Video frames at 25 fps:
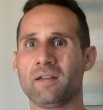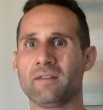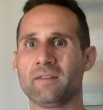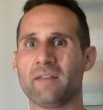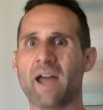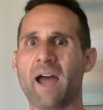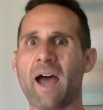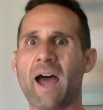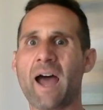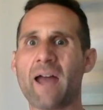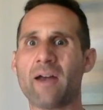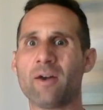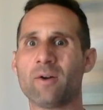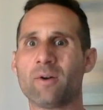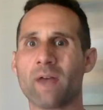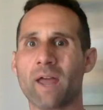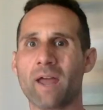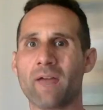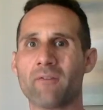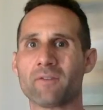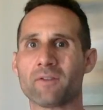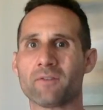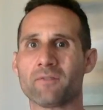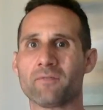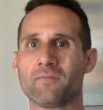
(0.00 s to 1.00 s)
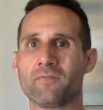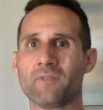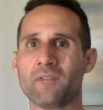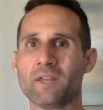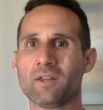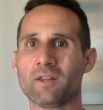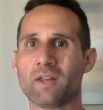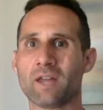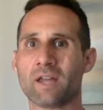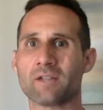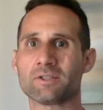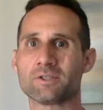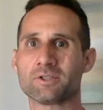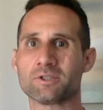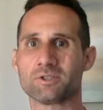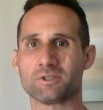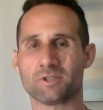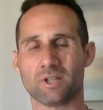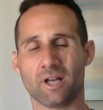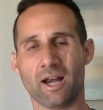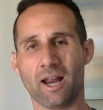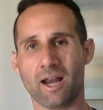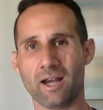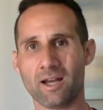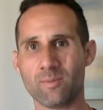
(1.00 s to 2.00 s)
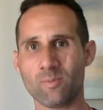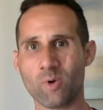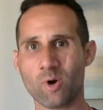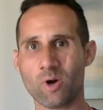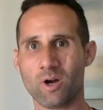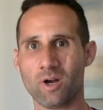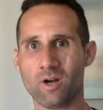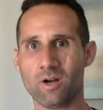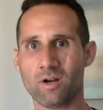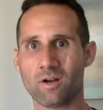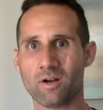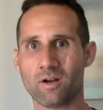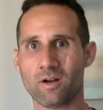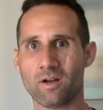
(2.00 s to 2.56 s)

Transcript: that I don't have to feel like shit anymore?